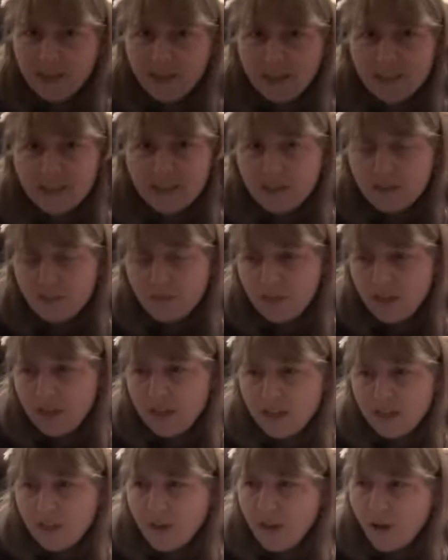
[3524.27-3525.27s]
this is
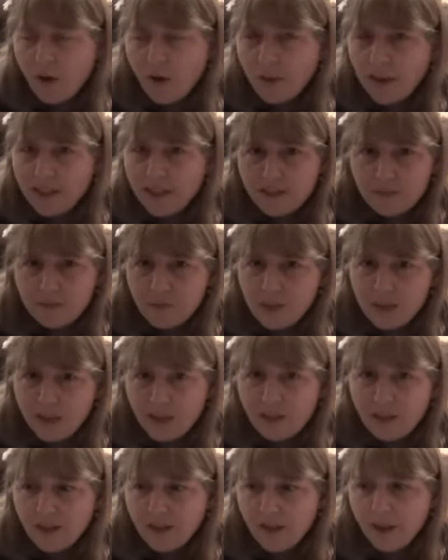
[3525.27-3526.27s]
me owing to
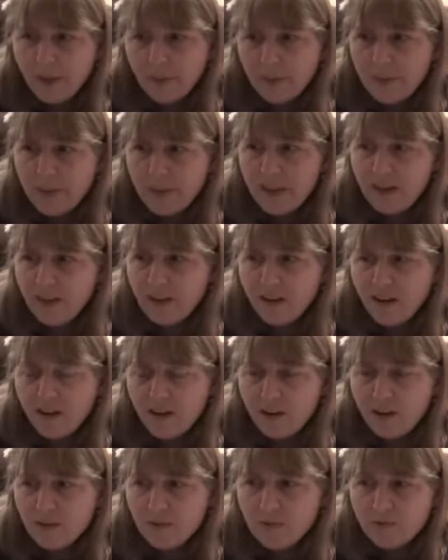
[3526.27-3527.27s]
me being
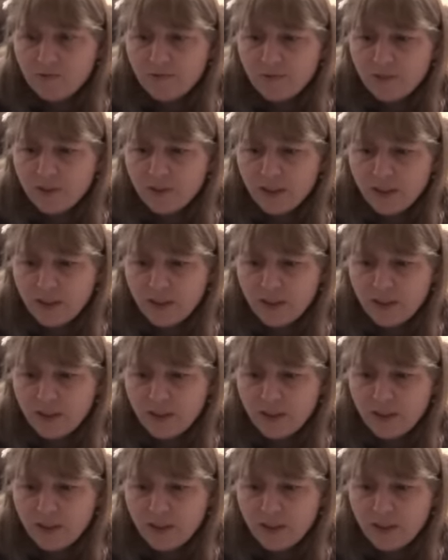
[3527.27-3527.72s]
of